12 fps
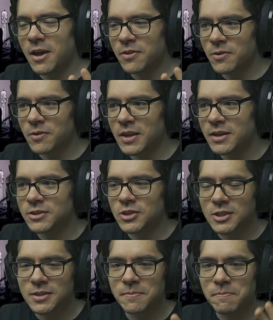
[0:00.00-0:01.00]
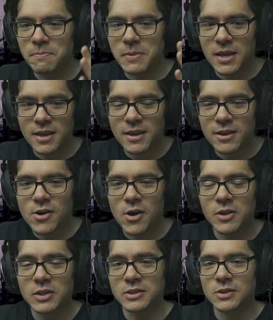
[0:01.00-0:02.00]
other than just being
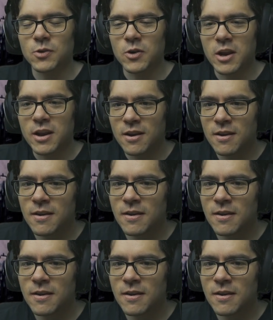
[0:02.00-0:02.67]
on the screen.